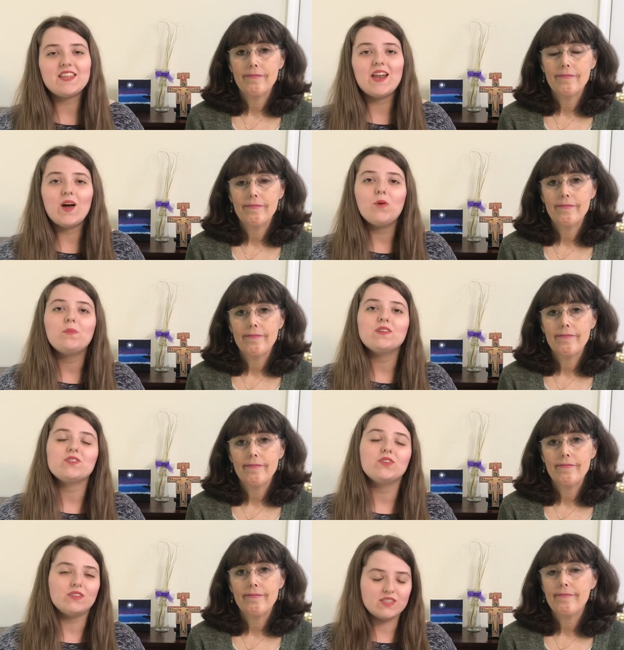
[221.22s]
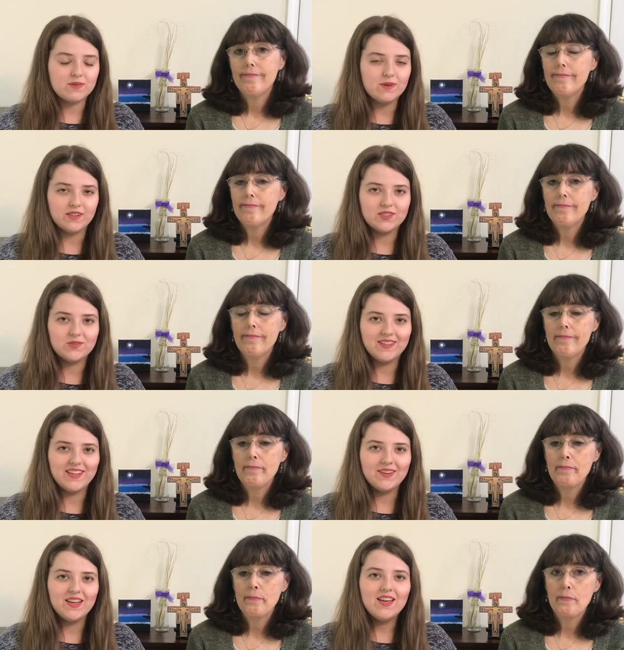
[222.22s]
Speaker 1: that help us grow
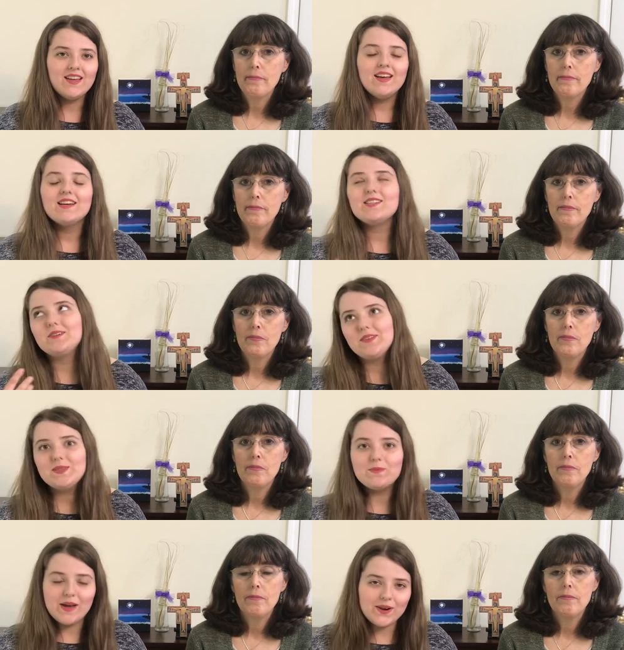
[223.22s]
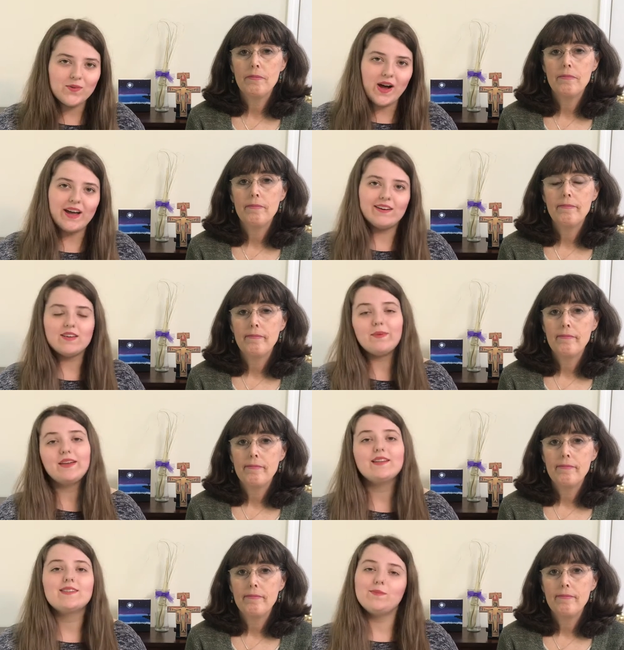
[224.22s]
spiritually? So if it's been a while, you might
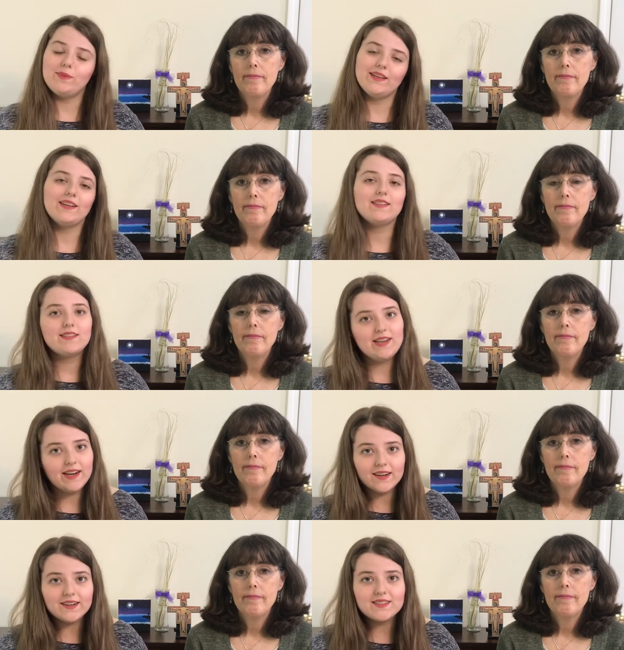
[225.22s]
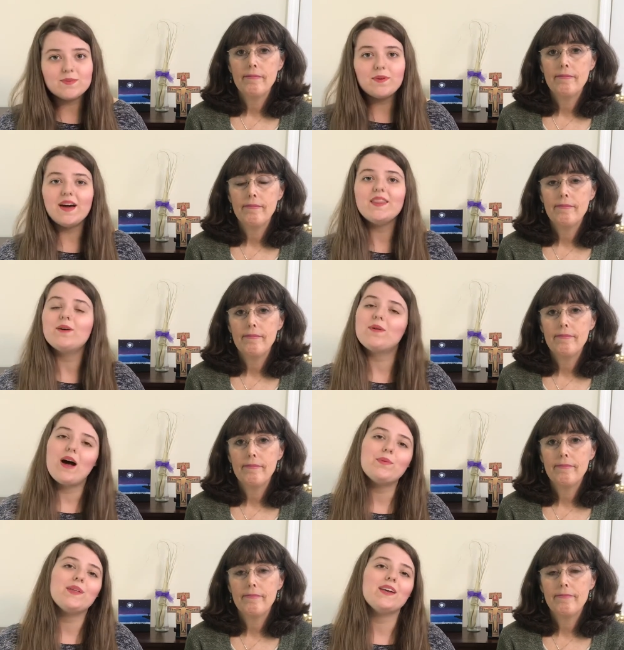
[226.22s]
get some blank stares, but they'll
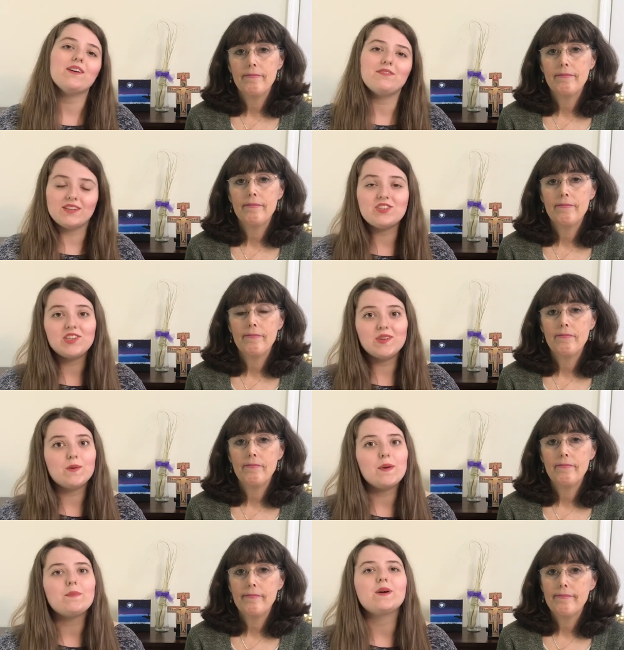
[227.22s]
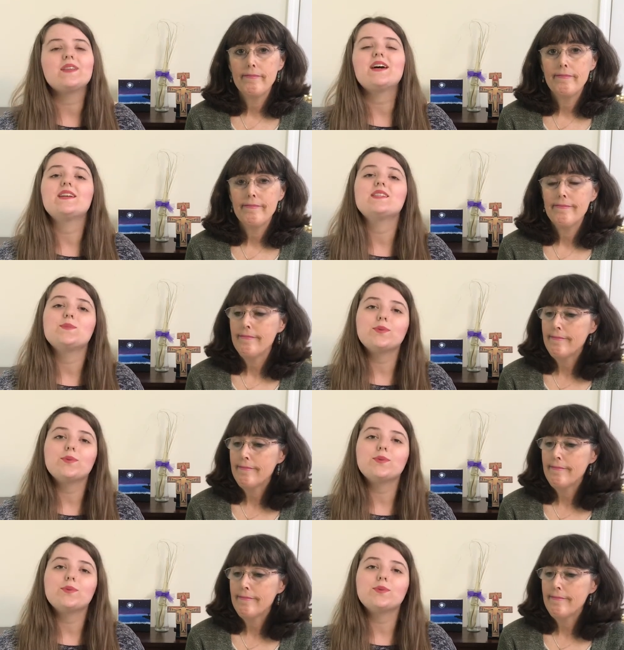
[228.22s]
probably eventually remember that it's